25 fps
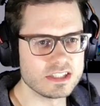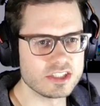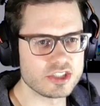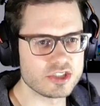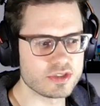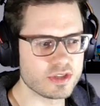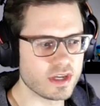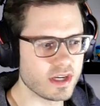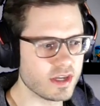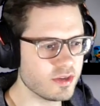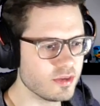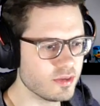
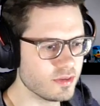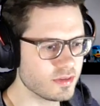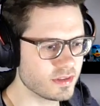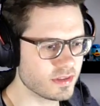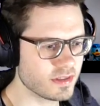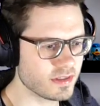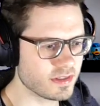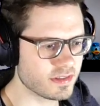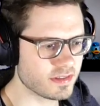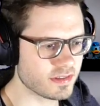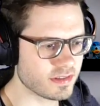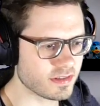Should I use
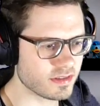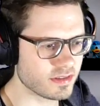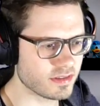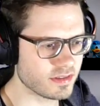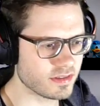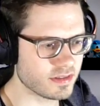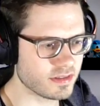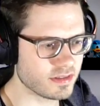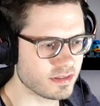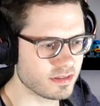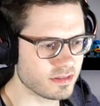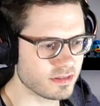a
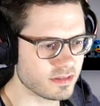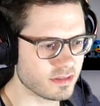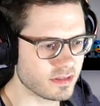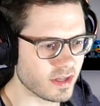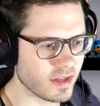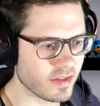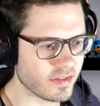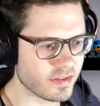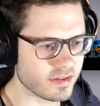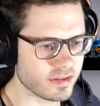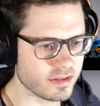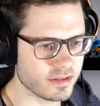second,
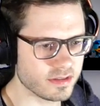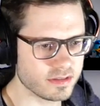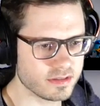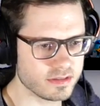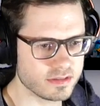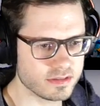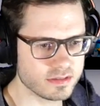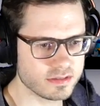another?